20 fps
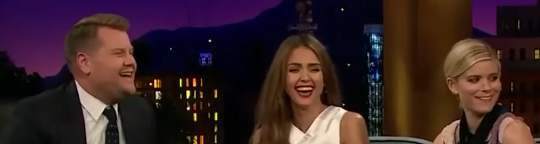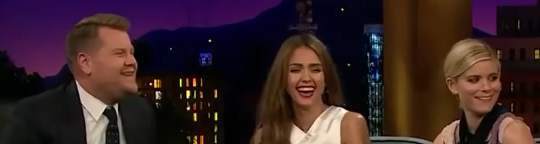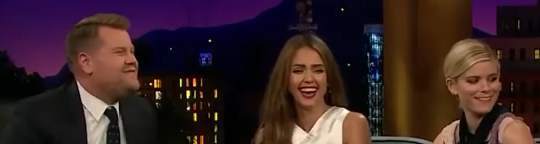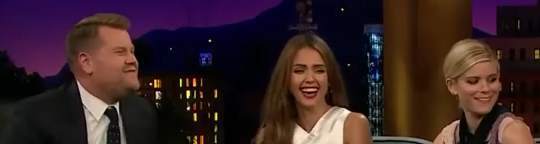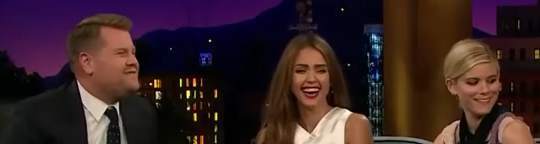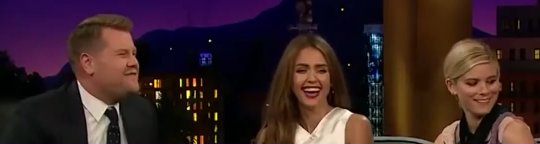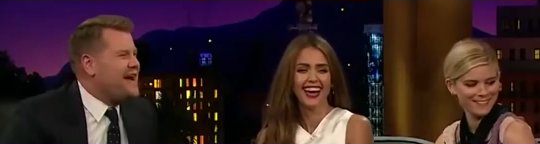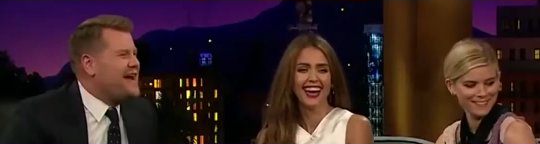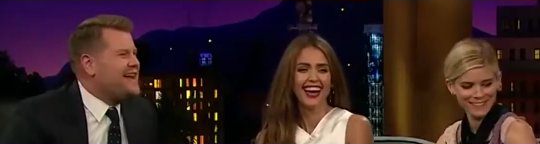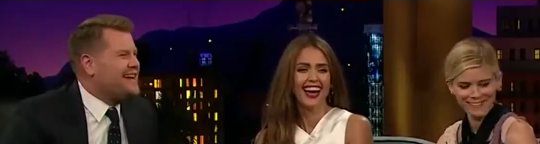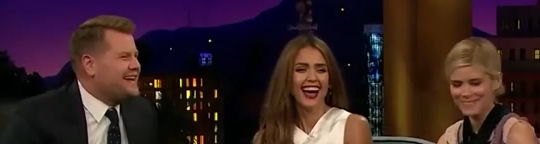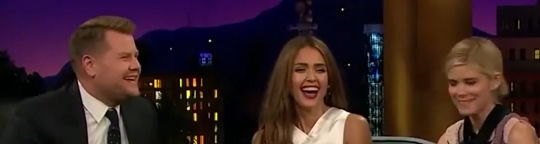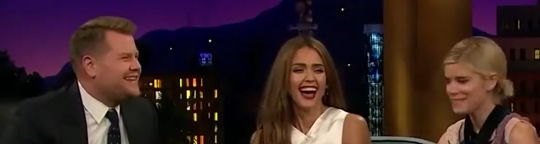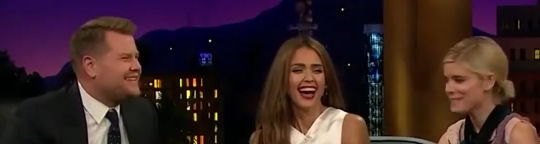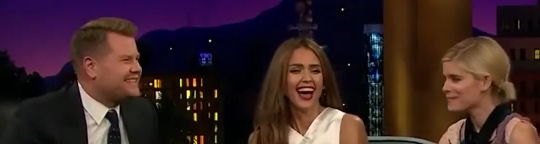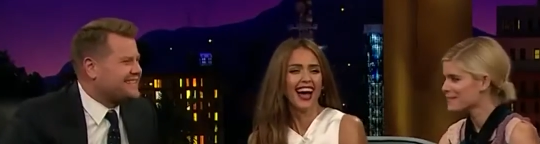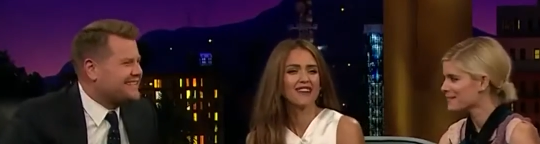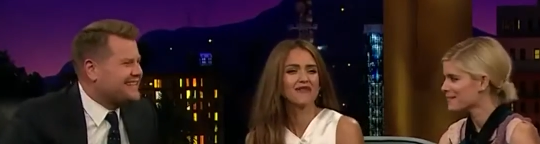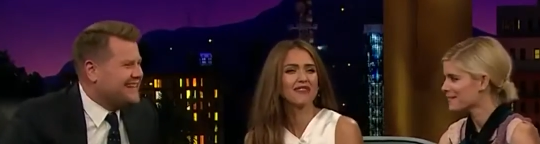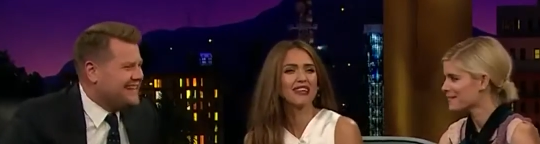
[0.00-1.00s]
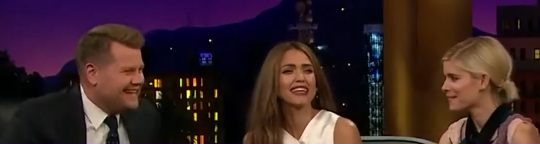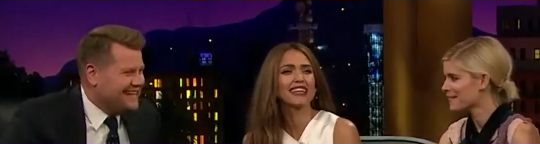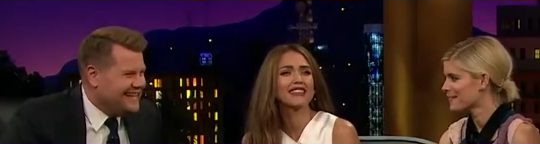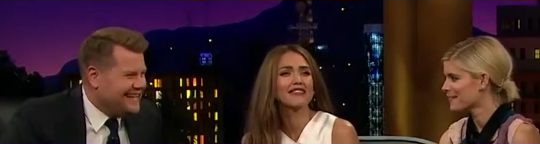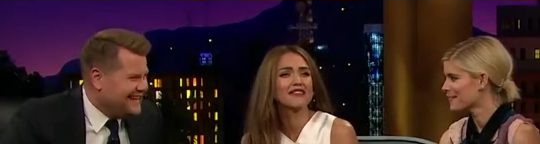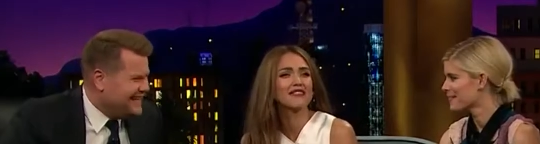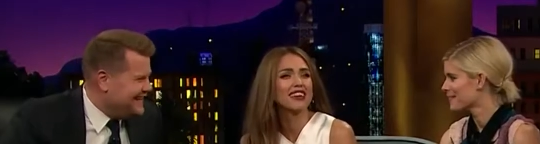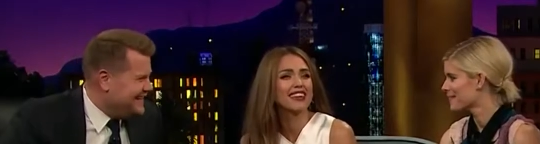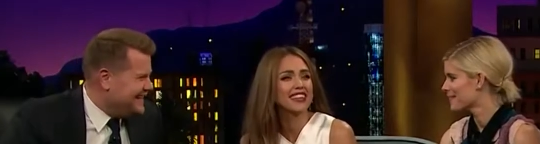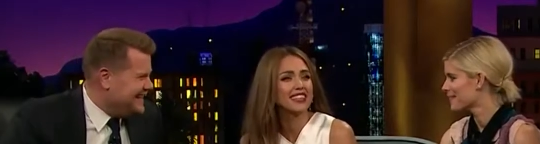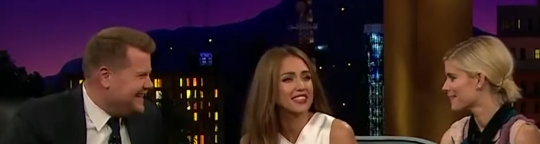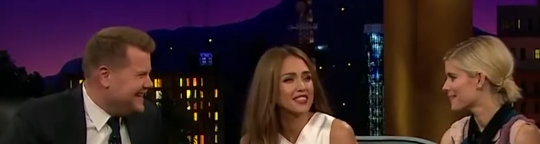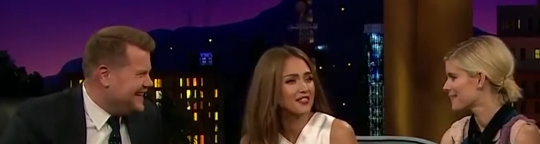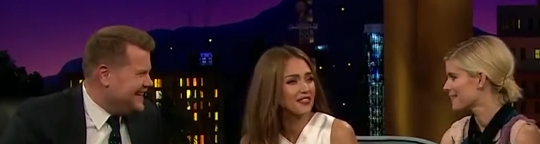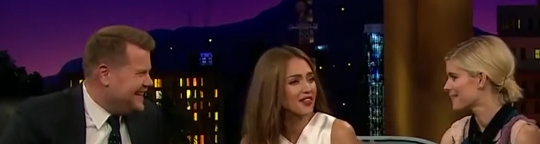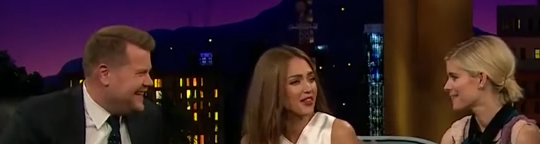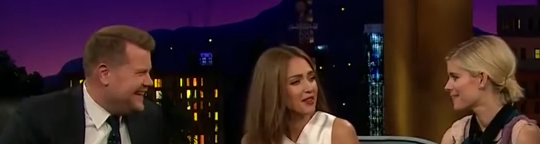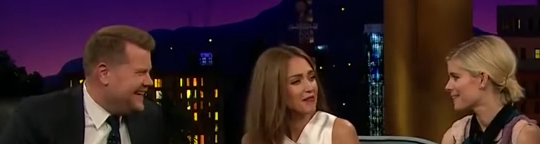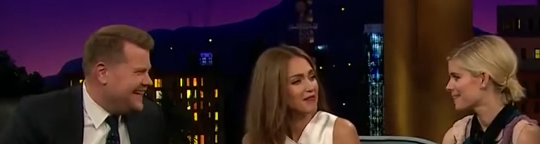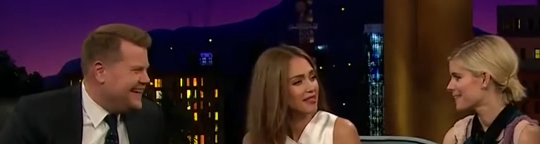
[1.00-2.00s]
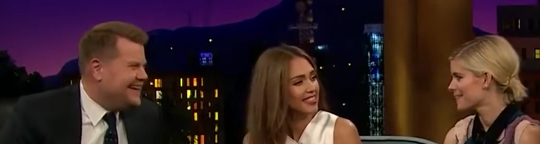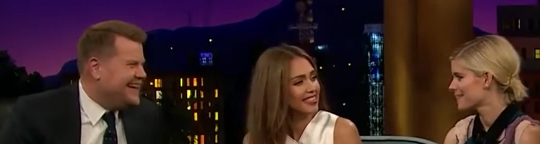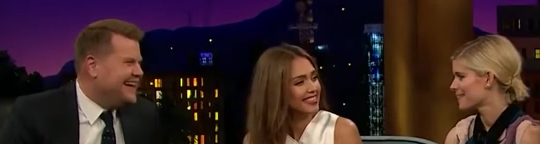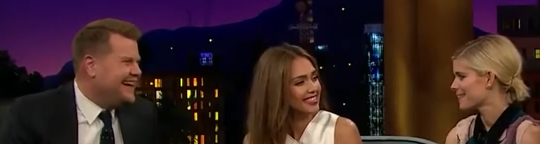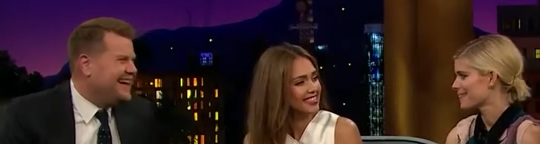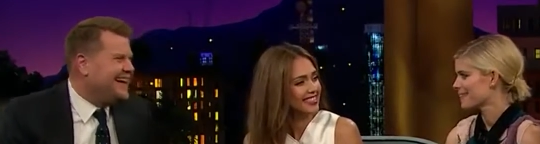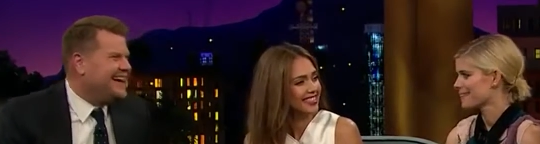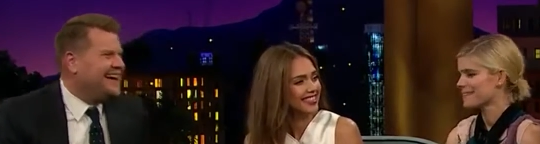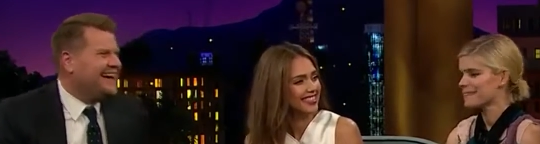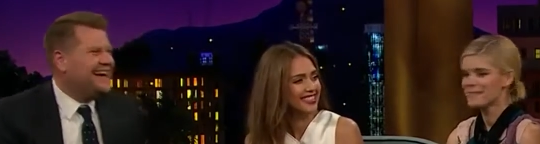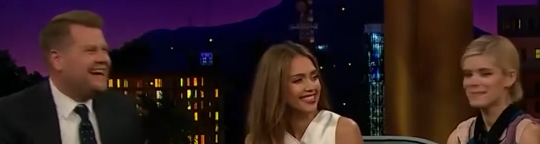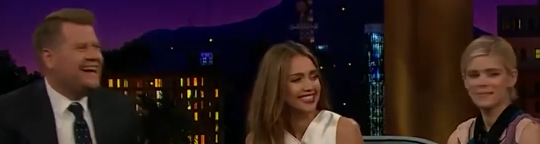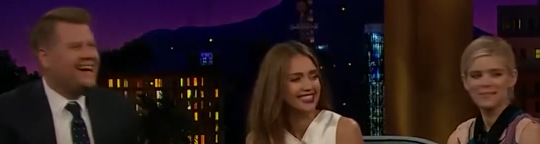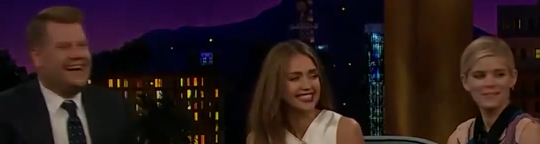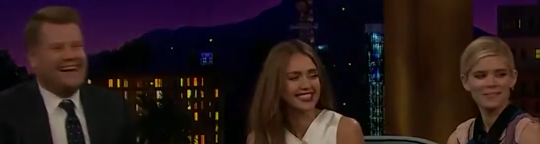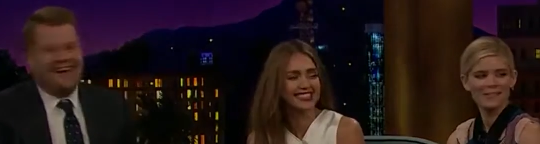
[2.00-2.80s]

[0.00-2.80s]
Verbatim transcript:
Speaker 1: stuff in Las Vegas and there's like a strip club yeah yeah